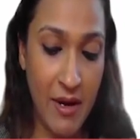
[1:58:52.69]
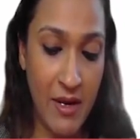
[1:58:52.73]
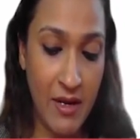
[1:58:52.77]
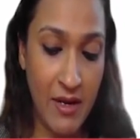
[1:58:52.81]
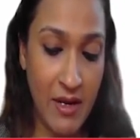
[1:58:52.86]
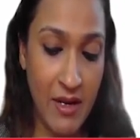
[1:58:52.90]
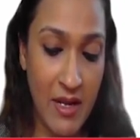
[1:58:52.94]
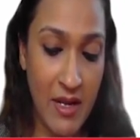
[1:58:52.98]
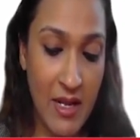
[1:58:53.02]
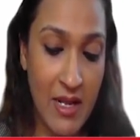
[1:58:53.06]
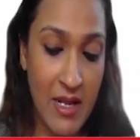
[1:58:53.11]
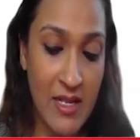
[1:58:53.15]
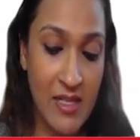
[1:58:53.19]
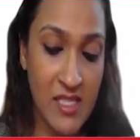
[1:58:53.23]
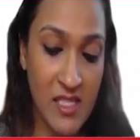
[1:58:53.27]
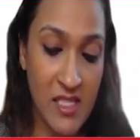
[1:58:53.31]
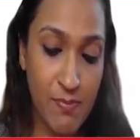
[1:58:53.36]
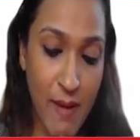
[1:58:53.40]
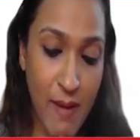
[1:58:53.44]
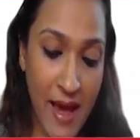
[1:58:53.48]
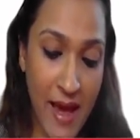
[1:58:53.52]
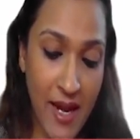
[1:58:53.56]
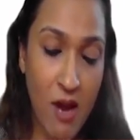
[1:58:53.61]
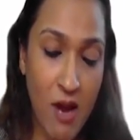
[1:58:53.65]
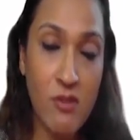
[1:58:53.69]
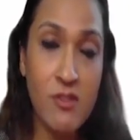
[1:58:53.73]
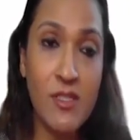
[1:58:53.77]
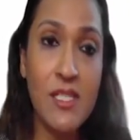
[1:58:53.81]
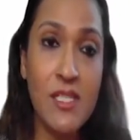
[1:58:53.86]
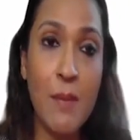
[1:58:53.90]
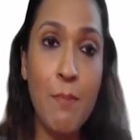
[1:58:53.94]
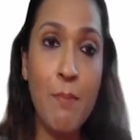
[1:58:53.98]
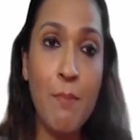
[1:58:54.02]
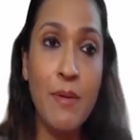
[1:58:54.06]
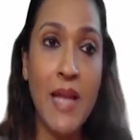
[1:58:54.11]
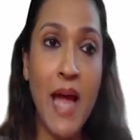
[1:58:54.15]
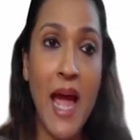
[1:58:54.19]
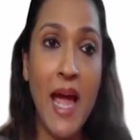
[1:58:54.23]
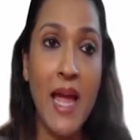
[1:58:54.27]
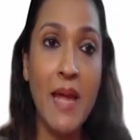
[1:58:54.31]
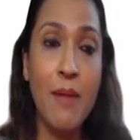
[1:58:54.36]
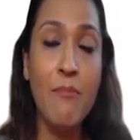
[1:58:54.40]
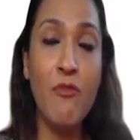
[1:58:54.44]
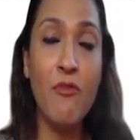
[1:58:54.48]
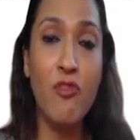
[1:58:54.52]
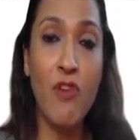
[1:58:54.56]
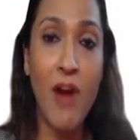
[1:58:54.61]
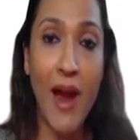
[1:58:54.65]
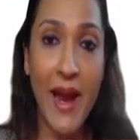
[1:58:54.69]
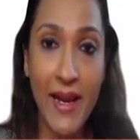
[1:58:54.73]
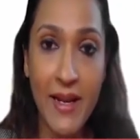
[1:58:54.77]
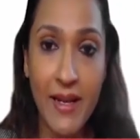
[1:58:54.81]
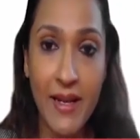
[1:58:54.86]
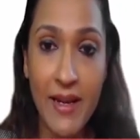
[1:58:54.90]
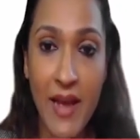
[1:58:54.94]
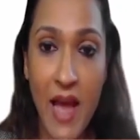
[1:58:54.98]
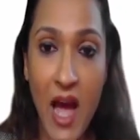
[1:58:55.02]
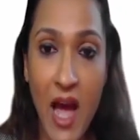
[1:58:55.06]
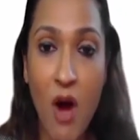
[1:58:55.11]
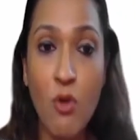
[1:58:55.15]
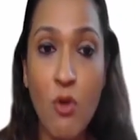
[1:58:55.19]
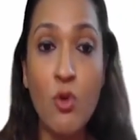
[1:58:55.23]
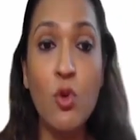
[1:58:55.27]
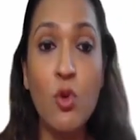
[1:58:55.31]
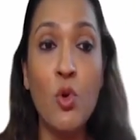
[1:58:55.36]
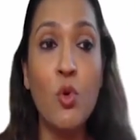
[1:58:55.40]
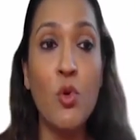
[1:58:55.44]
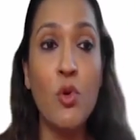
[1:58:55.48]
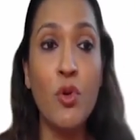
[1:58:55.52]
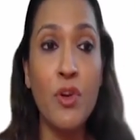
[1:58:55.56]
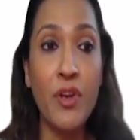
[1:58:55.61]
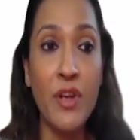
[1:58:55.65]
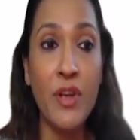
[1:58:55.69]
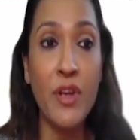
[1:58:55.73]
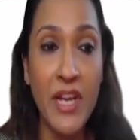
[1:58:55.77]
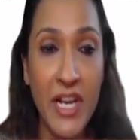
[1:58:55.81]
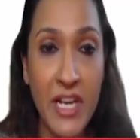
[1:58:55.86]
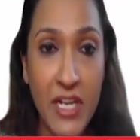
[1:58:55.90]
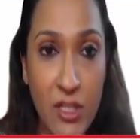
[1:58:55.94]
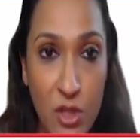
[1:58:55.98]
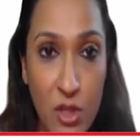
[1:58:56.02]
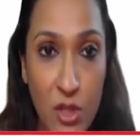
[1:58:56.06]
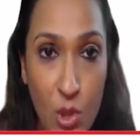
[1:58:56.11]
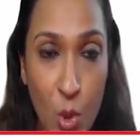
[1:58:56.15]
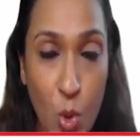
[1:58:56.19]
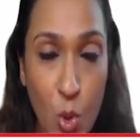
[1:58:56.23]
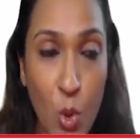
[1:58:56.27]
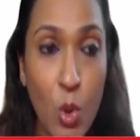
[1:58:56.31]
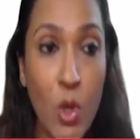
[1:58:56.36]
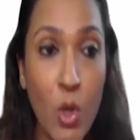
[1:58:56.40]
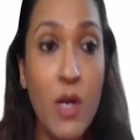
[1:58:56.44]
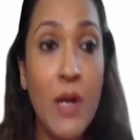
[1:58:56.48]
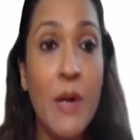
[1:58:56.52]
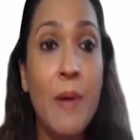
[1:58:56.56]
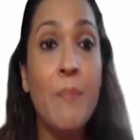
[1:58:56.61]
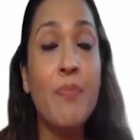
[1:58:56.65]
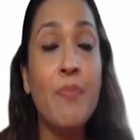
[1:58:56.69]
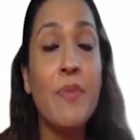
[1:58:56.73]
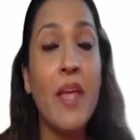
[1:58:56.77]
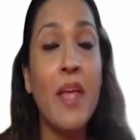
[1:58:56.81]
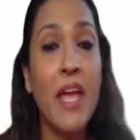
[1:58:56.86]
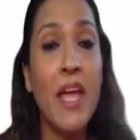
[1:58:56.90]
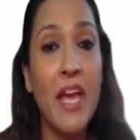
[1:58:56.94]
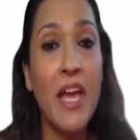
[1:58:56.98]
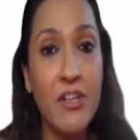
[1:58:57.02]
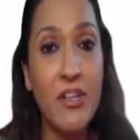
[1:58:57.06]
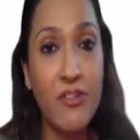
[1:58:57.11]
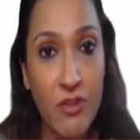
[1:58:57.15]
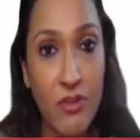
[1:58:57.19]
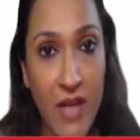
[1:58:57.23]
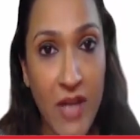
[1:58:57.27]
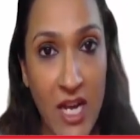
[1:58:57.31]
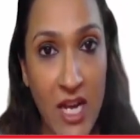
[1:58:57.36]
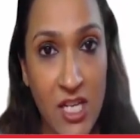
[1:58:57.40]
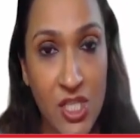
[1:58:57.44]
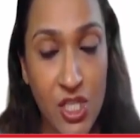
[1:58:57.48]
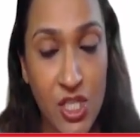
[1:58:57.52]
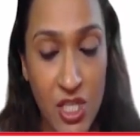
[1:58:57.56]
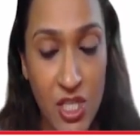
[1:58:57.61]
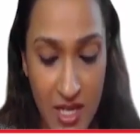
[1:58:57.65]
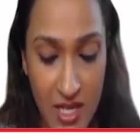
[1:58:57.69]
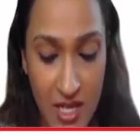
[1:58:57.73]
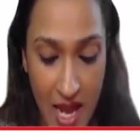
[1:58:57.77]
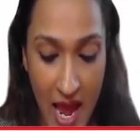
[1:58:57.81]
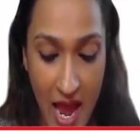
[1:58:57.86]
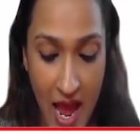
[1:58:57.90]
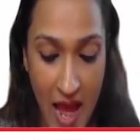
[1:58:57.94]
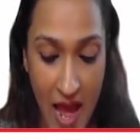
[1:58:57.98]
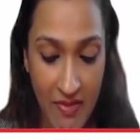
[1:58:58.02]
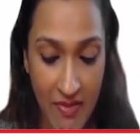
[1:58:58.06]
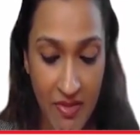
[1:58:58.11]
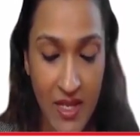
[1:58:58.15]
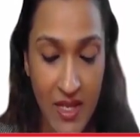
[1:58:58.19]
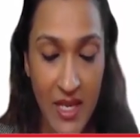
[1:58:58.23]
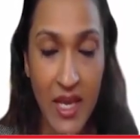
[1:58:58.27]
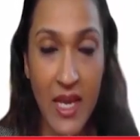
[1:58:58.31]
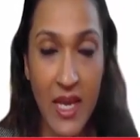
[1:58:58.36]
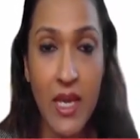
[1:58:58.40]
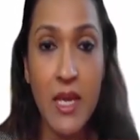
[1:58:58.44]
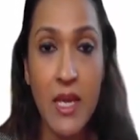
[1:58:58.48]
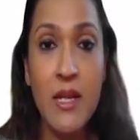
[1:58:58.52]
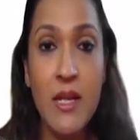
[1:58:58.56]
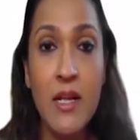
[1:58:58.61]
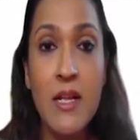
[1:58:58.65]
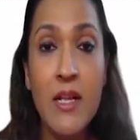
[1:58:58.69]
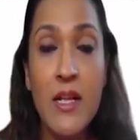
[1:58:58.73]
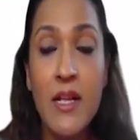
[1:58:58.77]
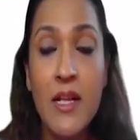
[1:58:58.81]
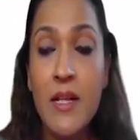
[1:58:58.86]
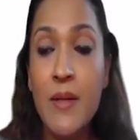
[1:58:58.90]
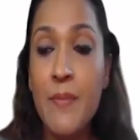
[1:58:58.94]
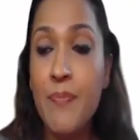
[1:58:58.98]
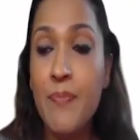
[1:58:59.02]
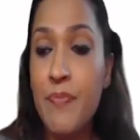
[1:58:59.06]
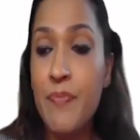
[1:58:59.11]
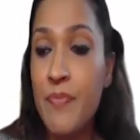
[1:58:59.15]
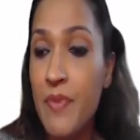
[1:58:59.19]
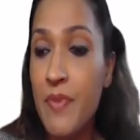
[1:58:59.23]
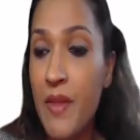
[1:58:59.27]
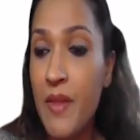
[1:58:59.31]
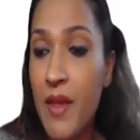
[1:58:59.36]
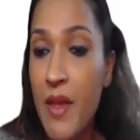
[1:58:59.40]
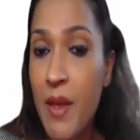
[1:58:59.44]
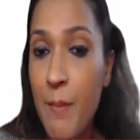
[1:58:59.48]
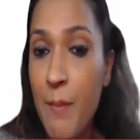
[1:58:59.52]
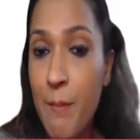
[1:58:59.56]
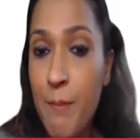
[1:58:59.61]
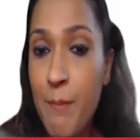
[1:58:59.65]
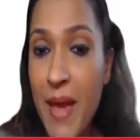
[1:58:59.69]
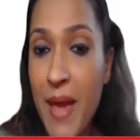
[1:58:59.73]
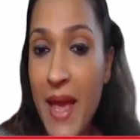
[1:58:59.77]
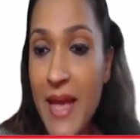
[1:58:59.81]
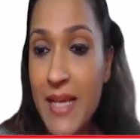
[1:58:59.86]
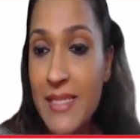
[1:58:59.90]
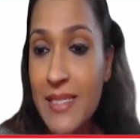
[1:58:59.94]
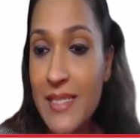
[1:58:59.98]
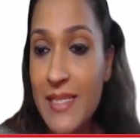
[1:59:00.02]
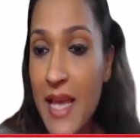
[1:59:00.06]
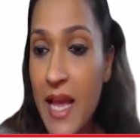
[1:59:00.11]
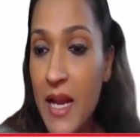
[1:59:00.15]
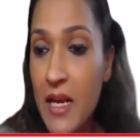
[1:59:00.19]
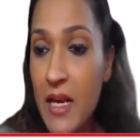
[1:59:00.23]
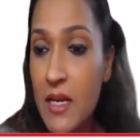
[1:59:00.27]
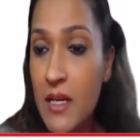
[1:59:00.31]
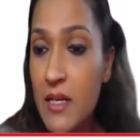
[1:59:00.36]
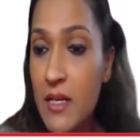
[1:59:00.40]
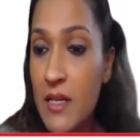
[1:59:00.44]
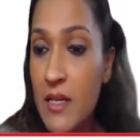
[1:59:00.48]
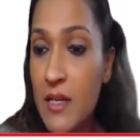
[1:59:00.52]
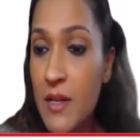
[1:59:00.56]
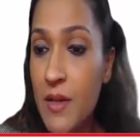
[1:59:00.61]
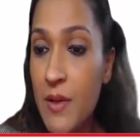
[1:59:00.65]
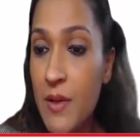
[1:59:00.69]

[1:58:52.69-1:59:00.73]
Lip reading: But spare out some time right now to read through introduction and the basic